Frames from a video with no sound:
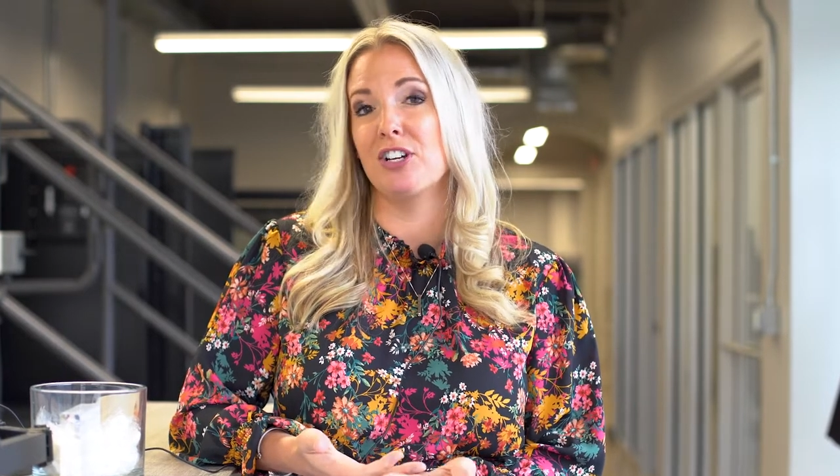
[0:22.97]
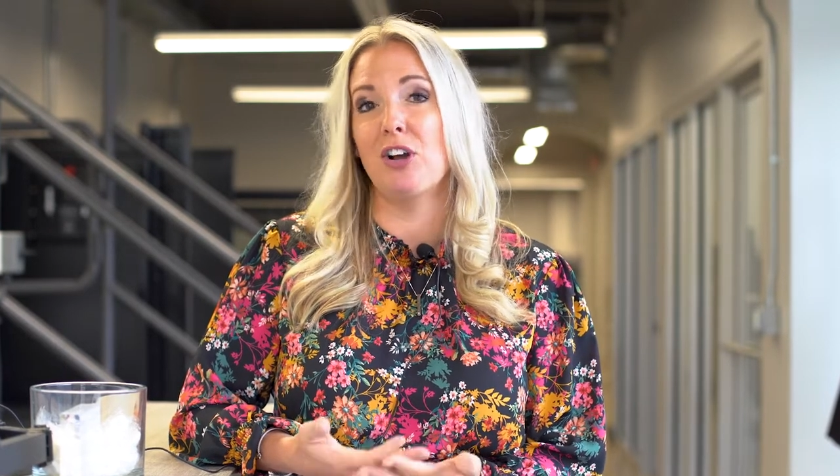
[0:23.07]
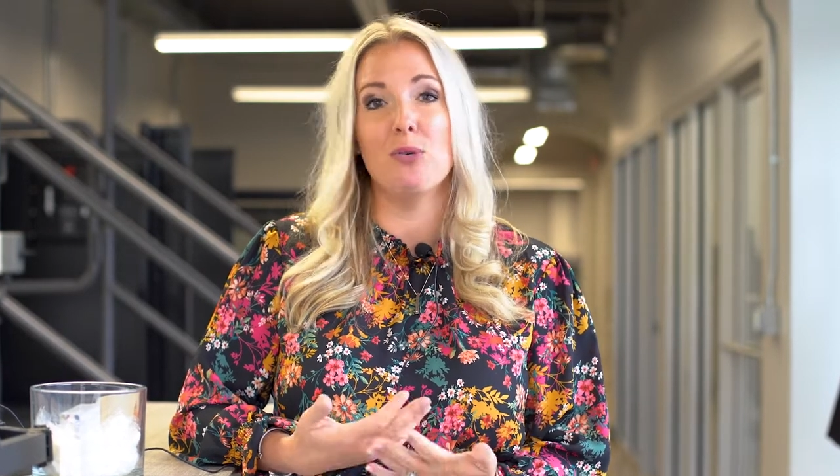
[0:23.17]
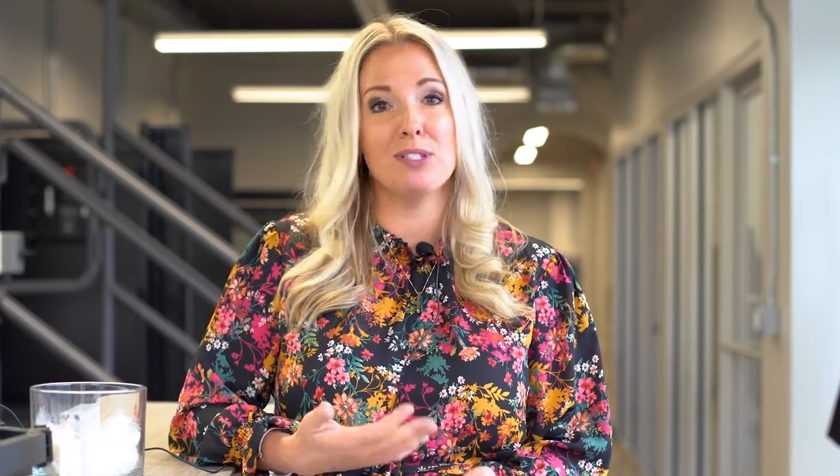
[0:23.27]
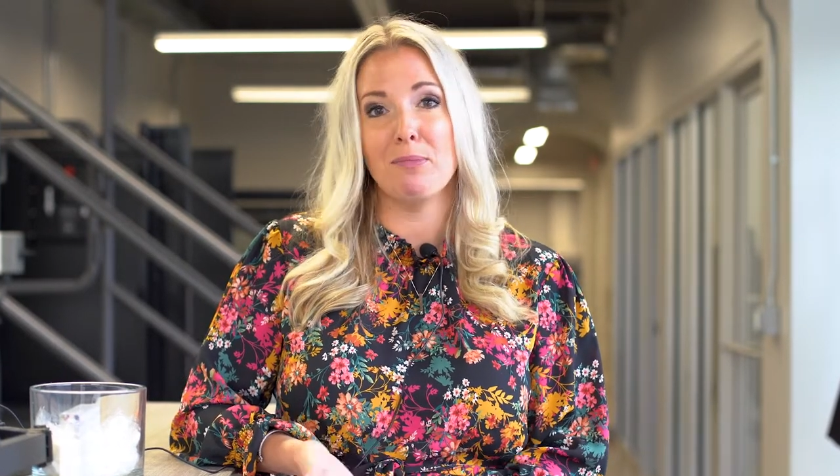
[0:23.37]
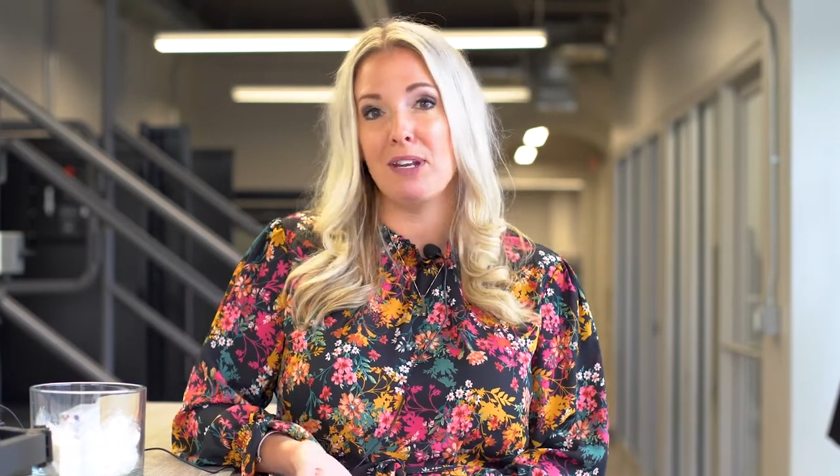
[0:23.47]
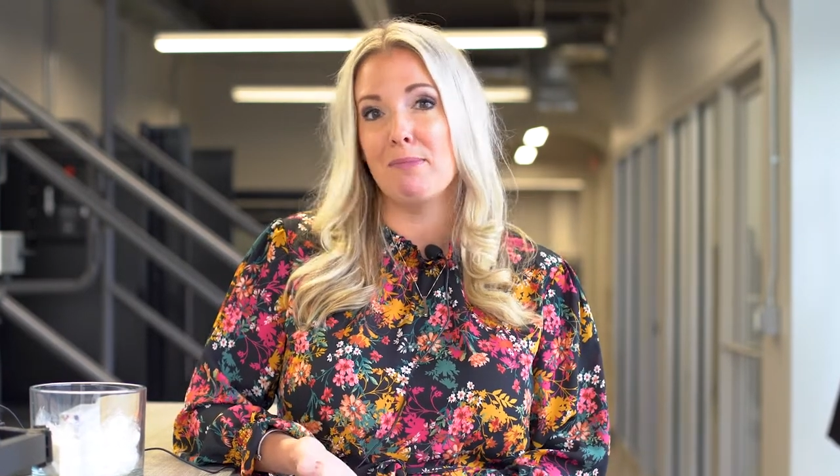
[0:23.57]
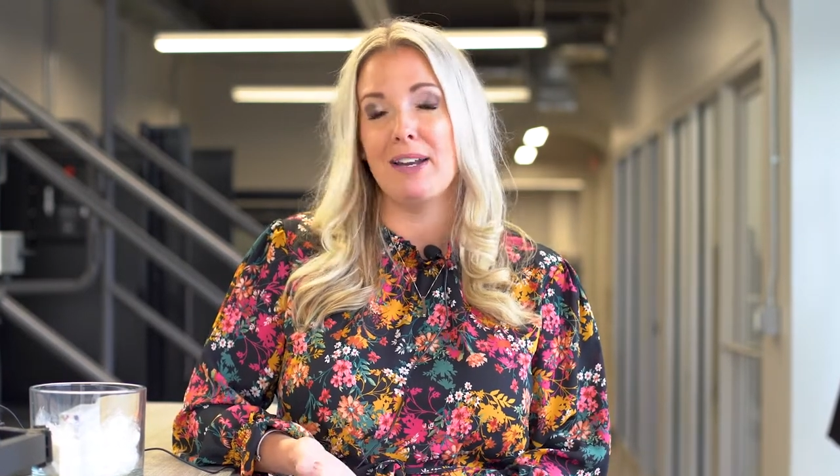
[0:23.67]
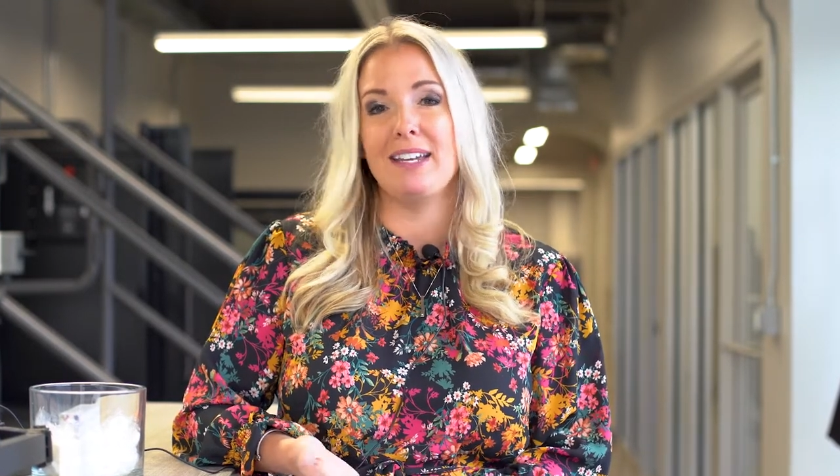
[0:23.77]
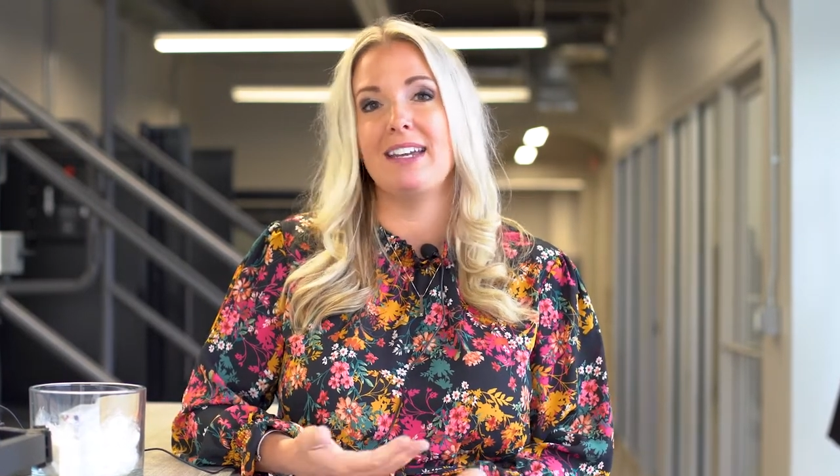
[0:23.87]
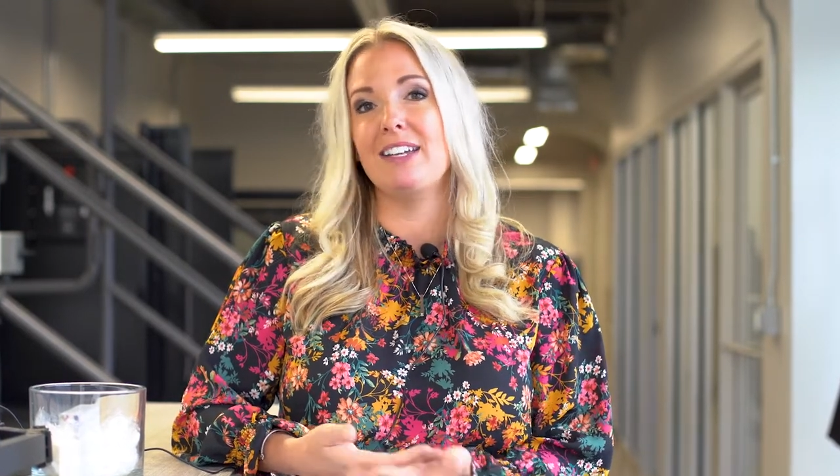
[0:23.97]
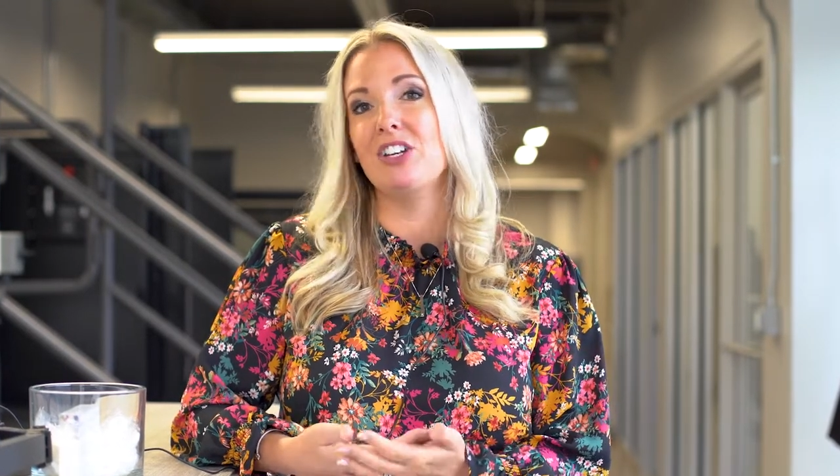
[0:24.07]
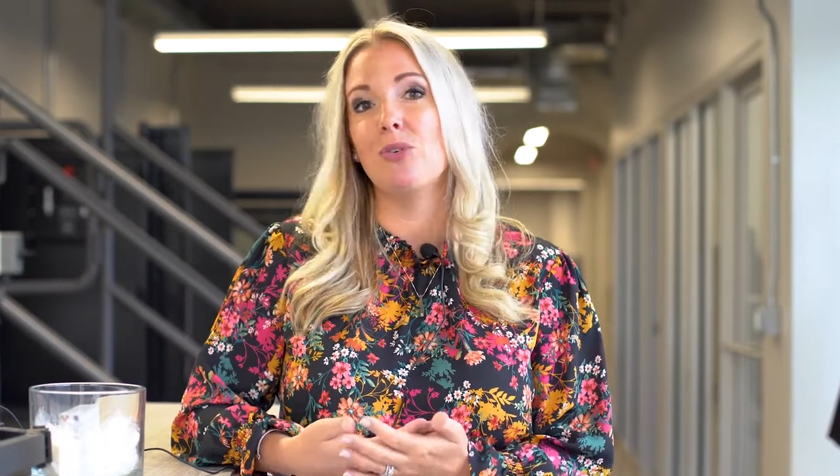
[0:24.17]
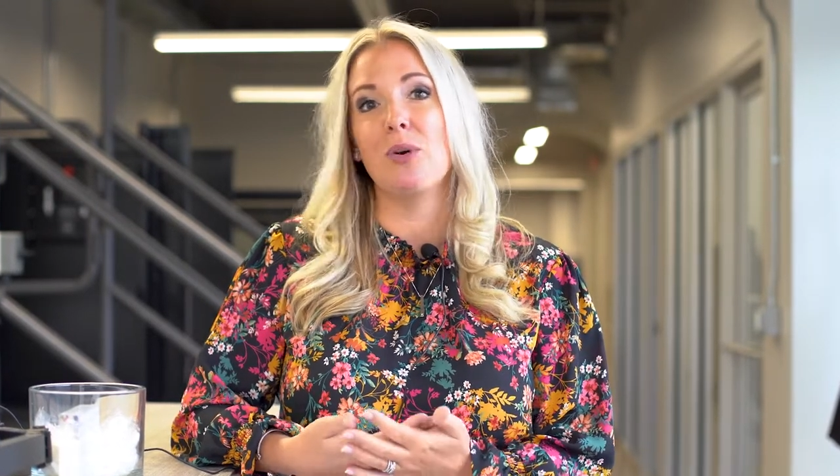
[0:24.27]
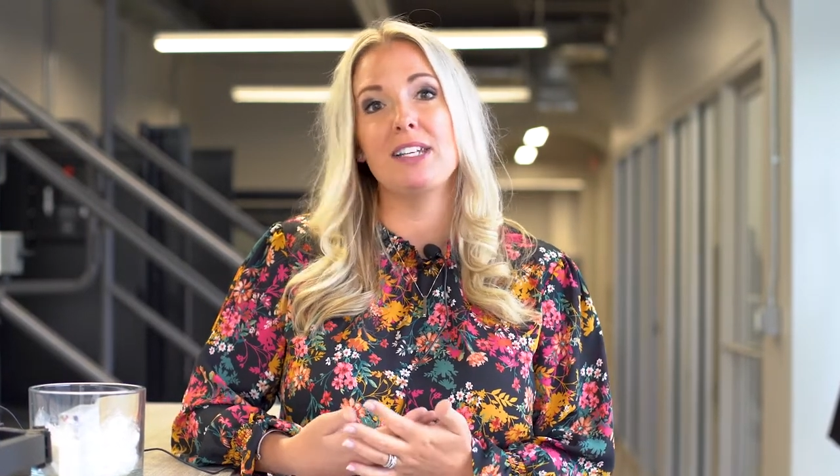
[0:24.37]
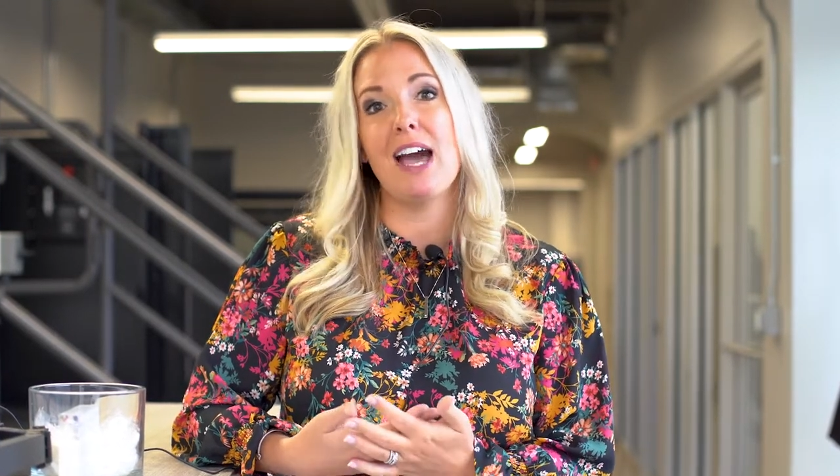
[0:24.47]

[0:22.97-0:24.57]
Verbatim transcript: going to owe somebody money and you're going to